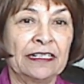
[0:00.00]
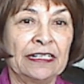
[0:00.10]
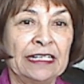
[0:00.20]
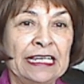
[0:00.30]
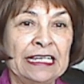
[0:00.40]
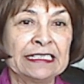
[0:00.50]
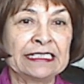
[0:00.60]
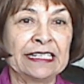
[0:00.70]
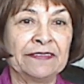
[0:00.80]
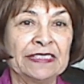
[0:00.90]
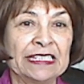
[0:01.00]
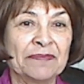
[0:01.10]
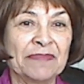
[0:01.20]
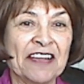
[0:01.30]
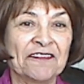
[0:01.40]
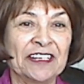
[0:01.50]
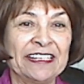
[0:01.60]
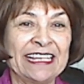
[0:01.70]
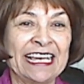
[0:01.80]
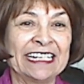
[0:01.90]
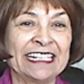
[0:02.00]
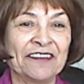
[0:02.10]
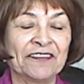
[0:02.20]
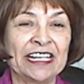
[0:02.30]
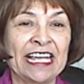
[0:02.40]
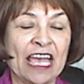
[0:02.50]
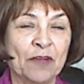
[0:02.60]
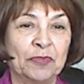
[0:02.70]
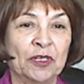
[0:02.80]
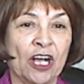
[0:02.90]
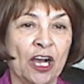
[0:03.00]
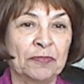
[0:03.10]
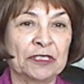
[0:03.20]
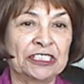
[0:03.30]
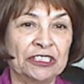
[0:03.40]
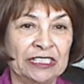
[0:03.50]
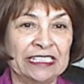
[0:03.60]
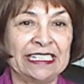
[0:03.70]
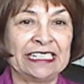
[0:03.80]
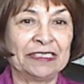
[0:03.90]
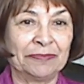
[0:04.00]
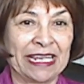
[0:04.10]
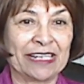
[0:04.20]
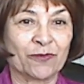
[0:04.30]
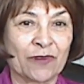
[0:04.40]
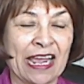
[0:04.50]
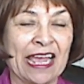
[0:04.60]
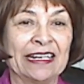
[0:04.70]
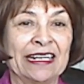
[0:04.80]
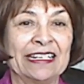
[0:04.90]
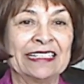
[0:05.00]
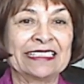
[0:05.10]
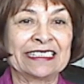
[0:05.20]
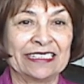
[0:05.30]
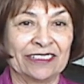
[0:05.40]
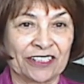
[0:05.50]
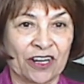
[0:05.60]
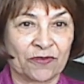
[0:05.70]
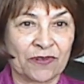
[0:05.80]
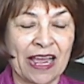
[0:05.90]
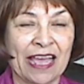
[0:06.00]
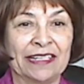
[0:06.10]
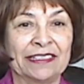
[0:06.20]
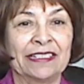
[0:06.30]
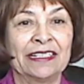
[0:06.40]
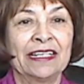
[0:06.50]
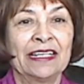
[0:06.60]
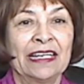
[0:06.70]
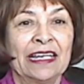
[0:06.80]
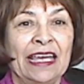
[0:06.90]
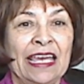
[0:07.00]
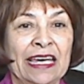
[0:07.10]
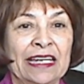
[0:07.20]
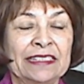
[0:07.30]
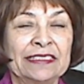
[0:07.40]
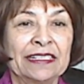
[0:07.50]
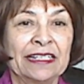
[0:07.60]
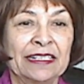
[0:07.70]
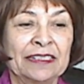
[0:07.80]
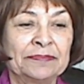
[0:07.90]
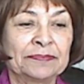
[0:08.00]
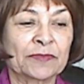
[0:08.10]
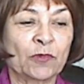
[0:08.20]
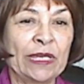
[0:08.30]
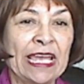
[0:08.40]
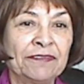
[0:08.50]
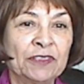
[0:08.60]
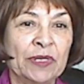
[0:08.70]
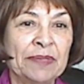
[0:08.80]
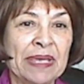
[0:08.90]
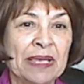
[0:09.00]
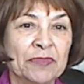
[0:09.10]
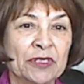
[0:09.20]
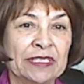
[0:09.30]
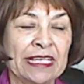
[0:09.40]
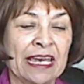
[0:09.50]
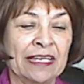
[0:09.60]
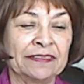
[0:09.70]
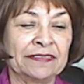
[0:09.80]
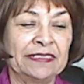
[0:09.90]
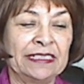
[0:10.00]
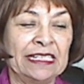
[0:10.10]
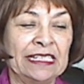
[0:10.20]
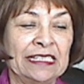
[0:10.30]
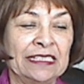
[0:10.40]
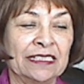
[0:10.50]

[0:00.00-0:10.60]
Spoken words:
he's given them everything and every ample opportunity to make it right, and it's still not right. And we have to remember that the